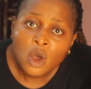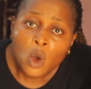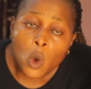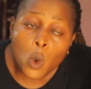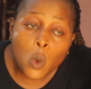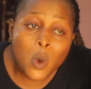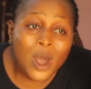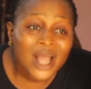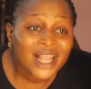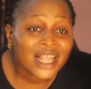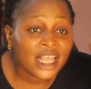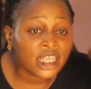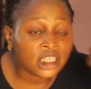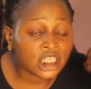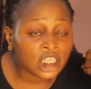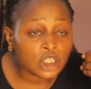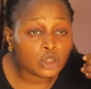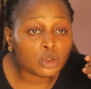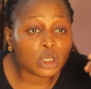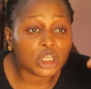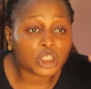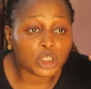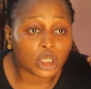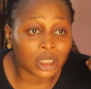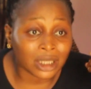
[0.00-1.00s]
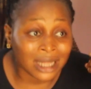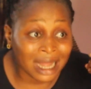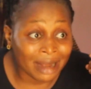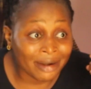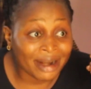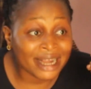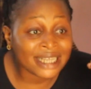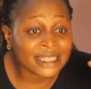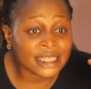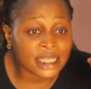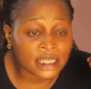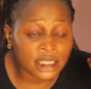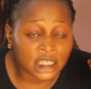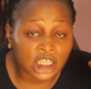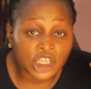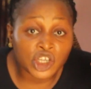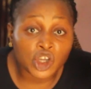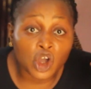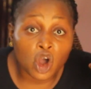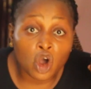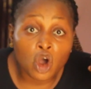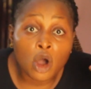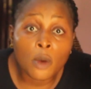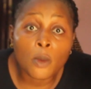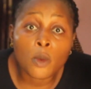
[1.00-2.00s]
When a situation arises in
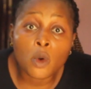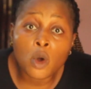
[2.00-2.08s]
your home,